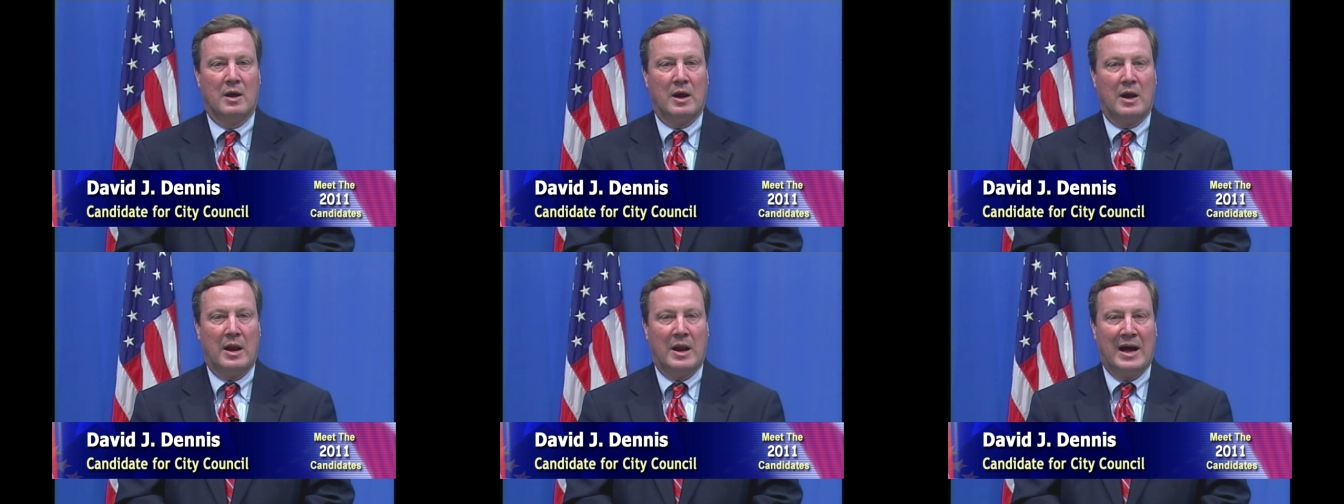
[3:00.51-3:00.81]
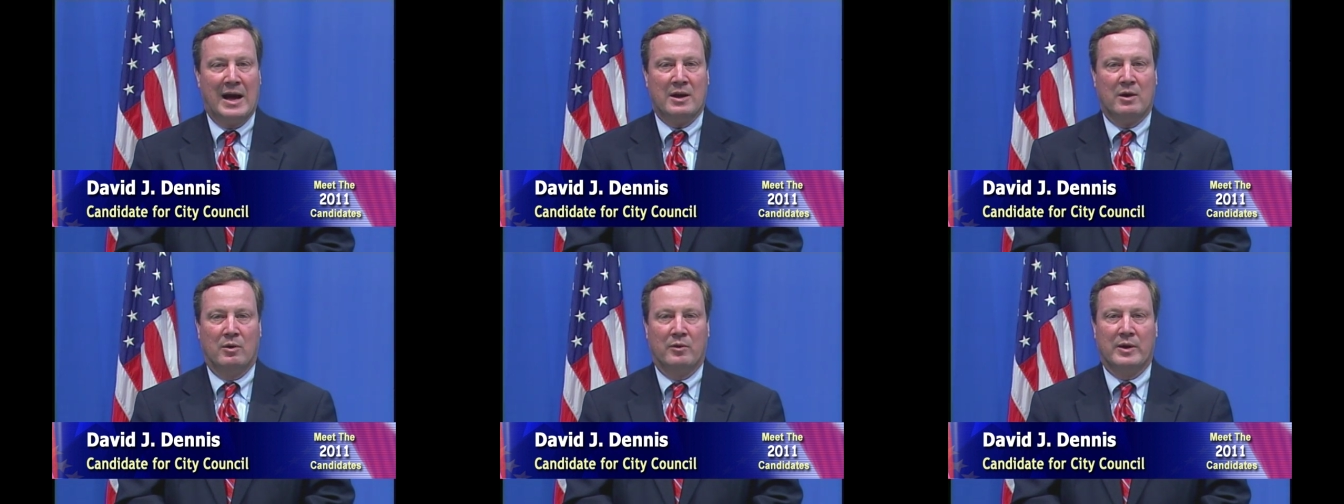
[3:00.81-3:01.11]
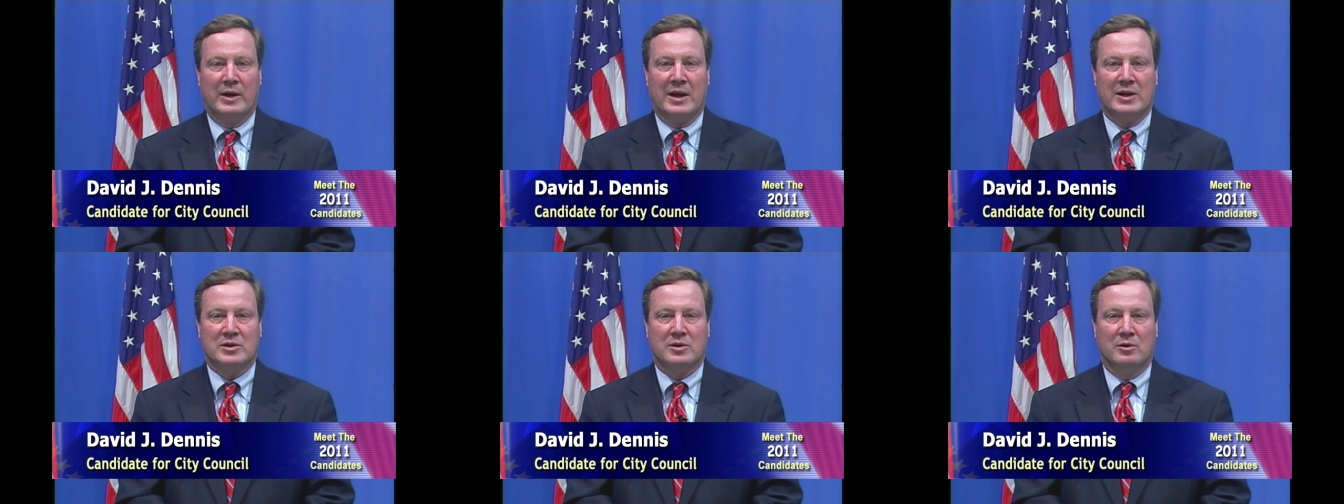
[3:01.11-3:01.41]
not
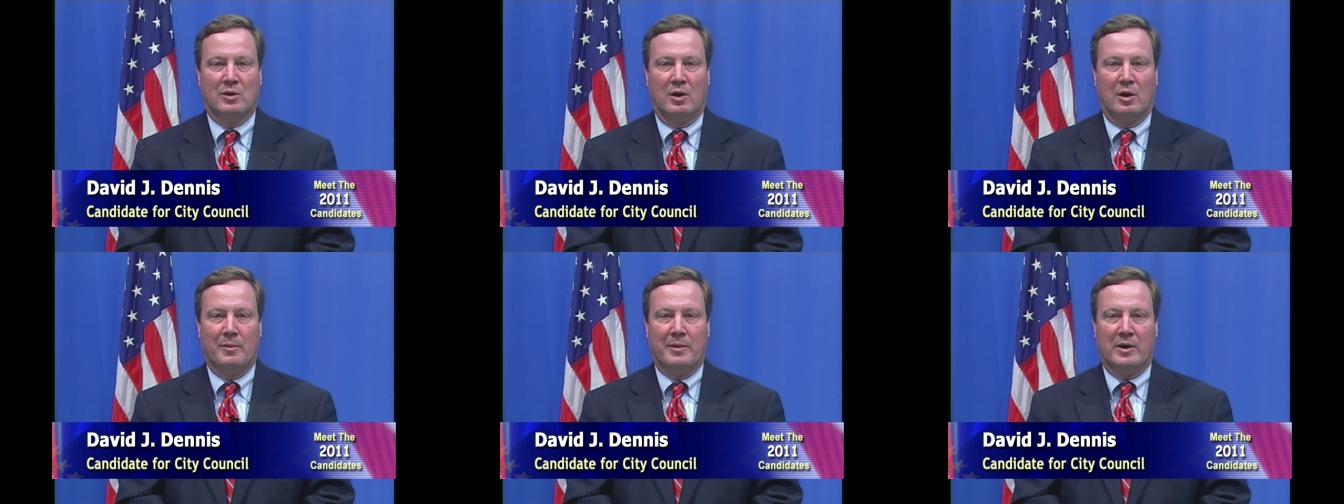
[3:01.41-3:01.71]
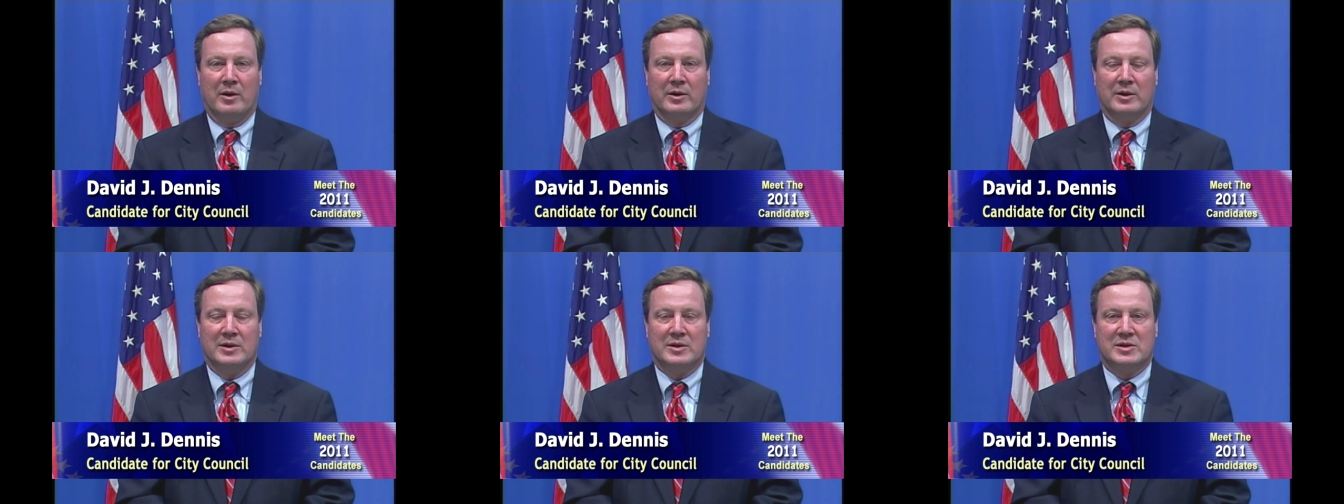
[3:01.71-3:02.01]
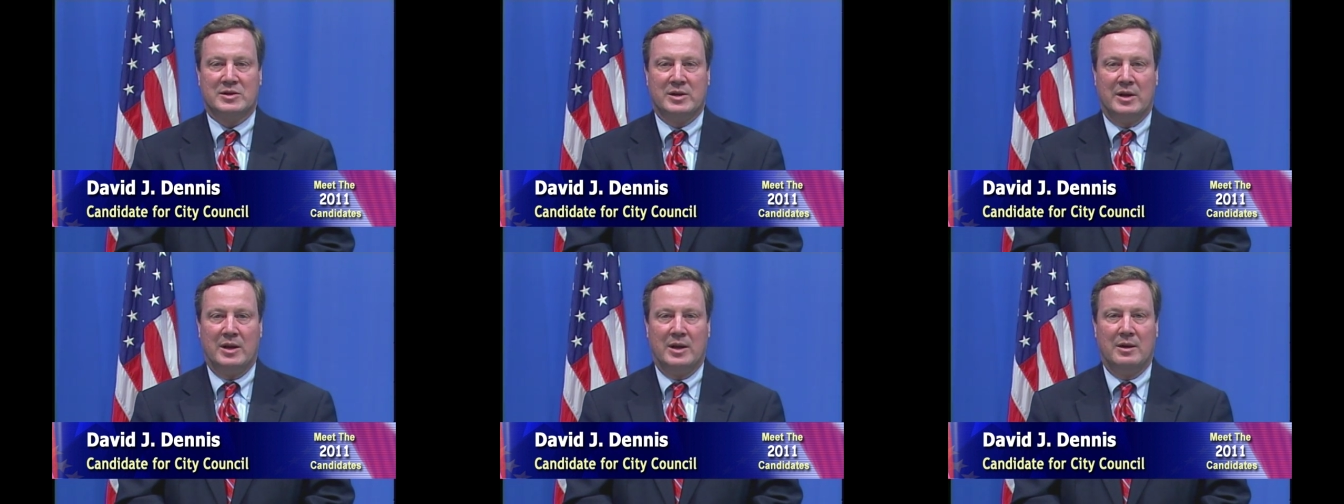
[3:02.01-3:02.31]
only as an All-American
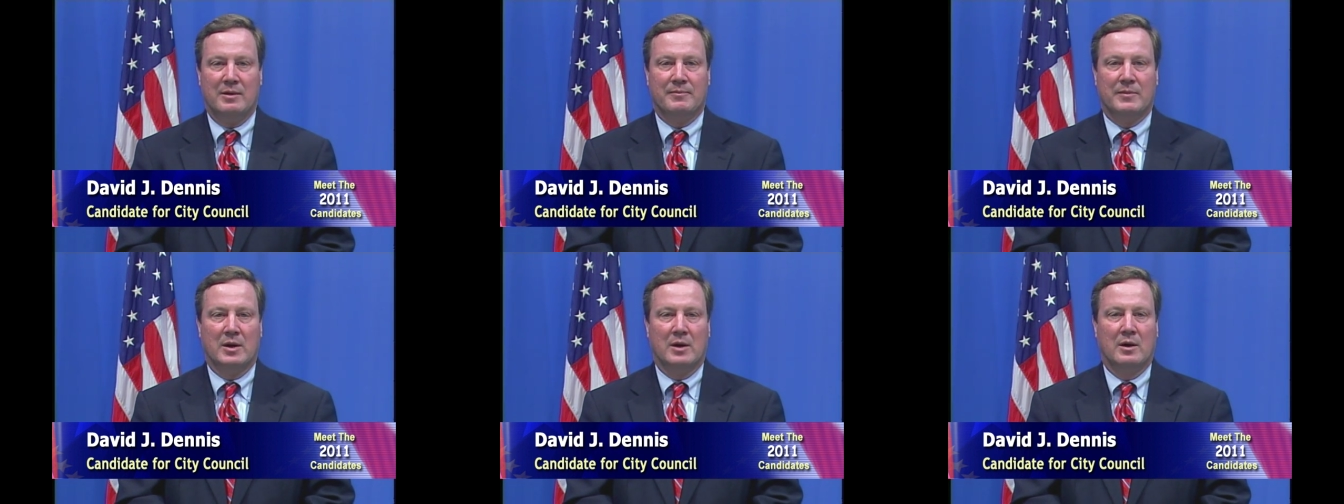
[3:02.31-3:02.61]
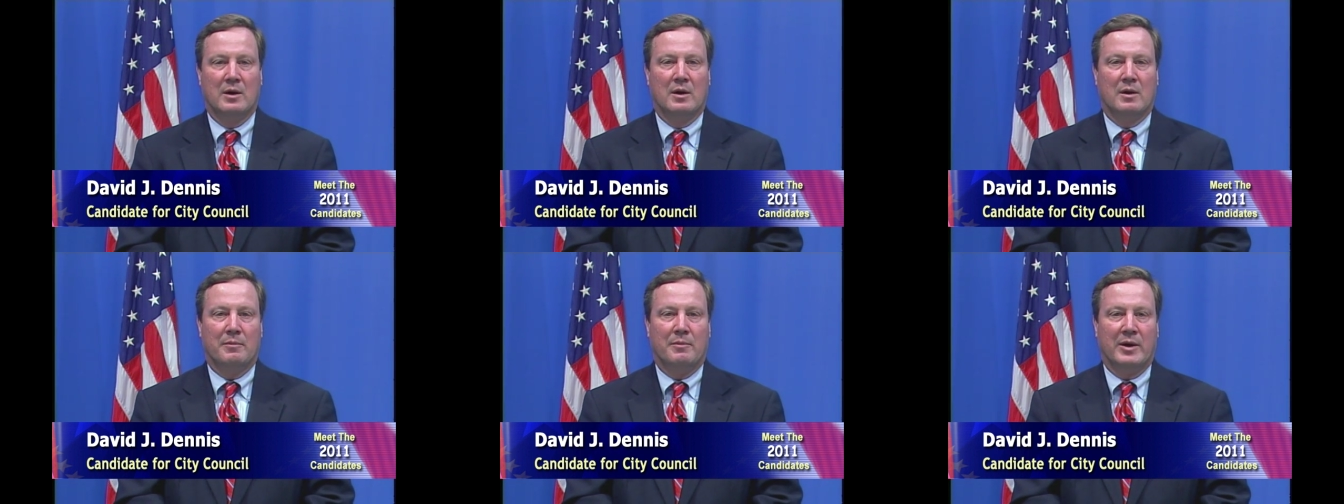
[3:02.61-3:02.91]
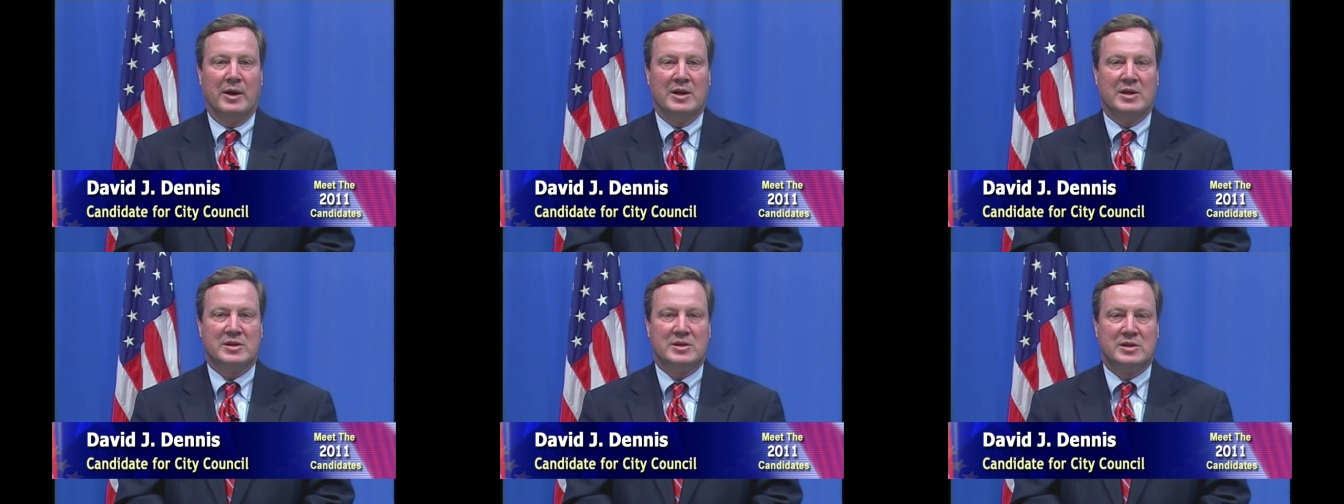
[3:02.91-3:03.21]
city, but
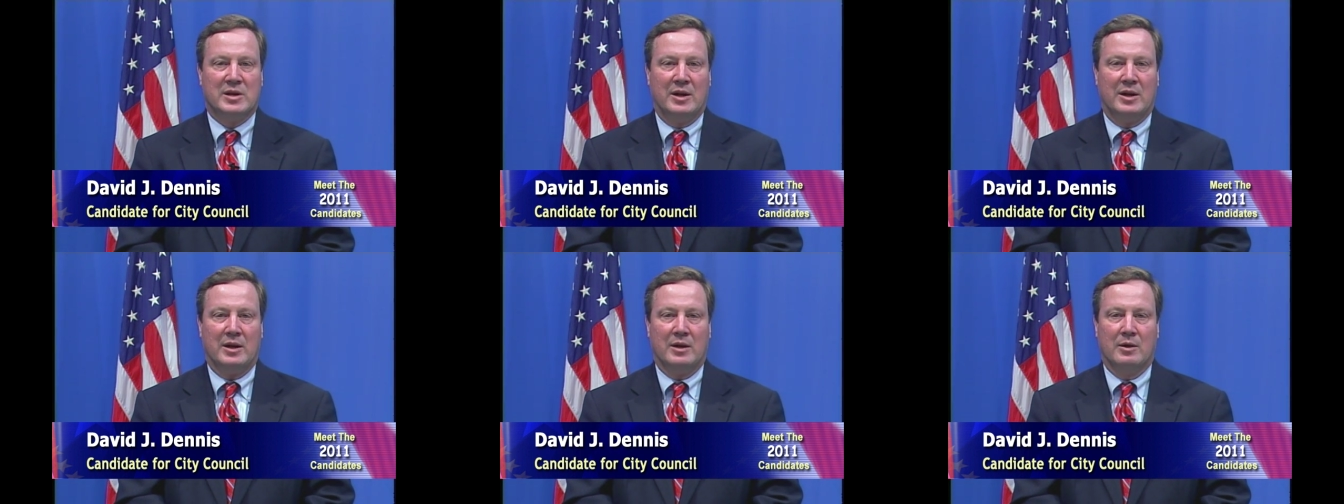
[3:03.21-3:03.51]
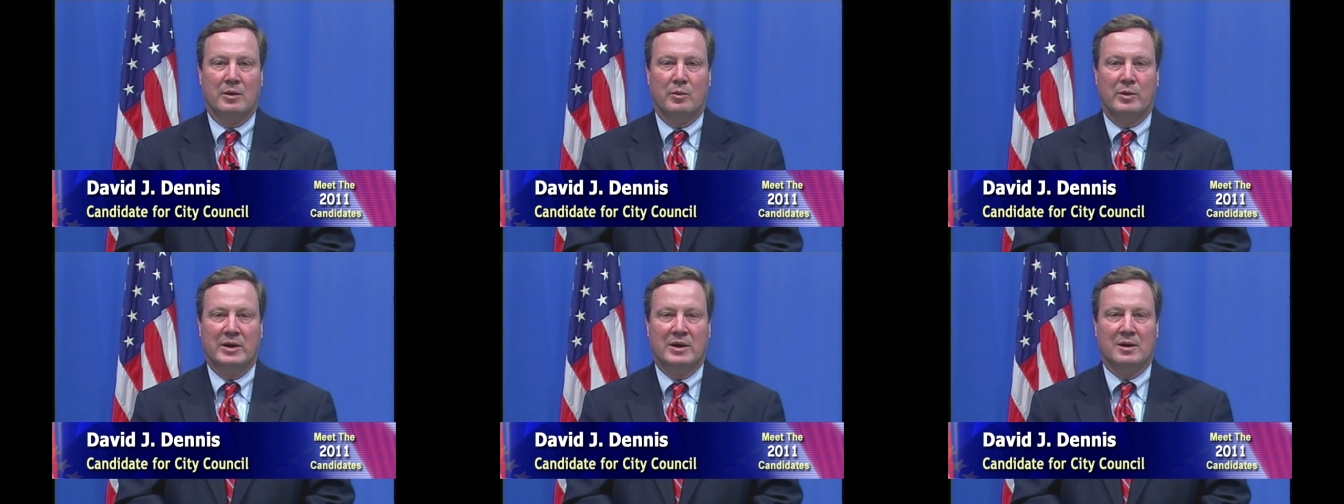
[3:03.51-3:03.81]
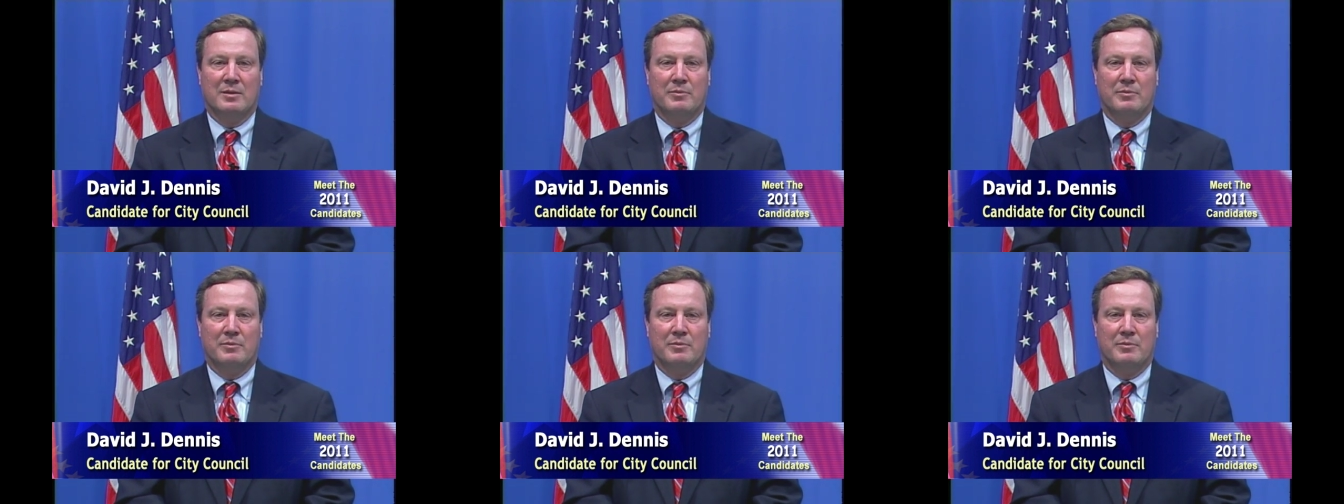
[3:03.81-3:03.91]
a city we can